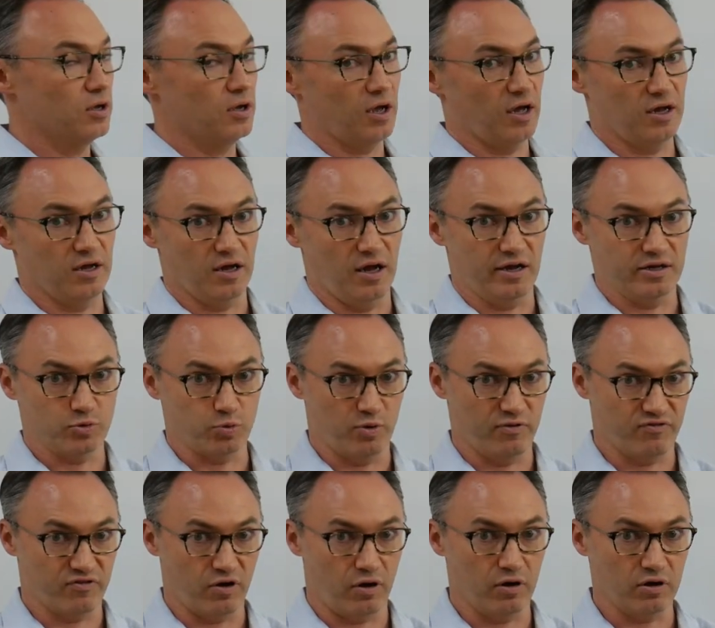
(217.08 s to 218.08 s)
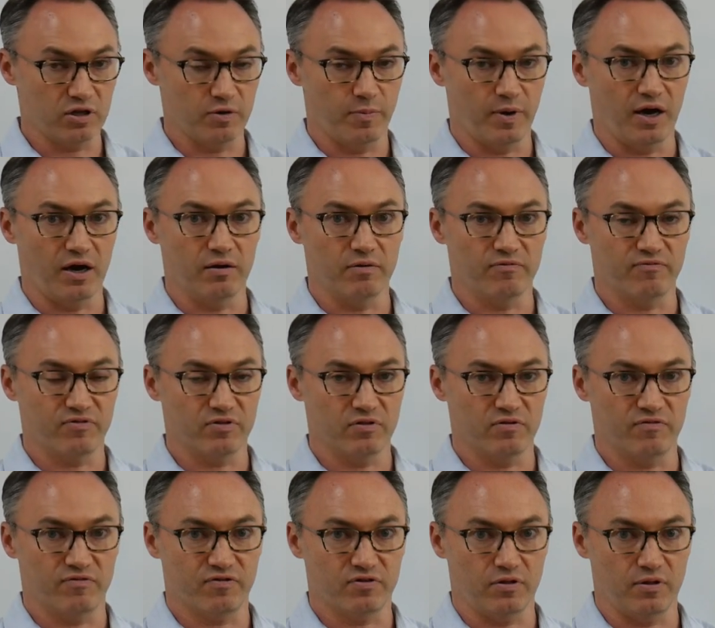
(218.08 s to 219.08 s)
as we've talked about for
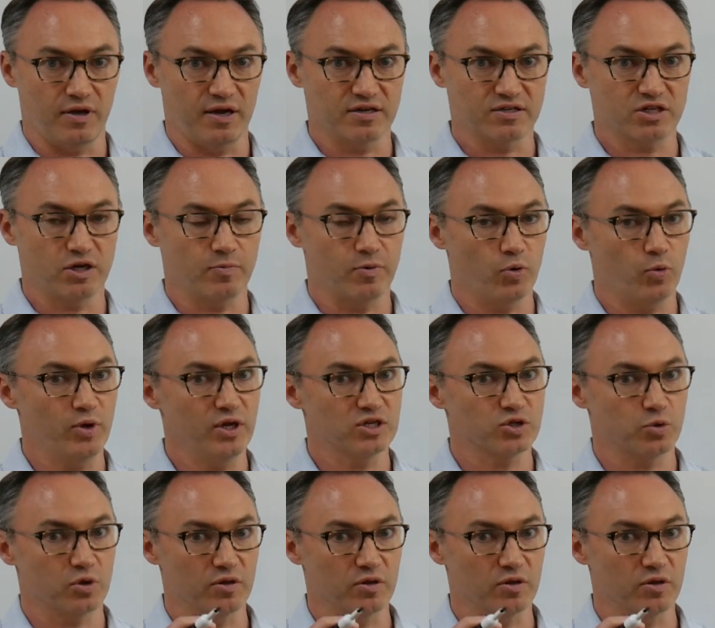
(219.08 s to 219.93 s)
the last couple of weeks,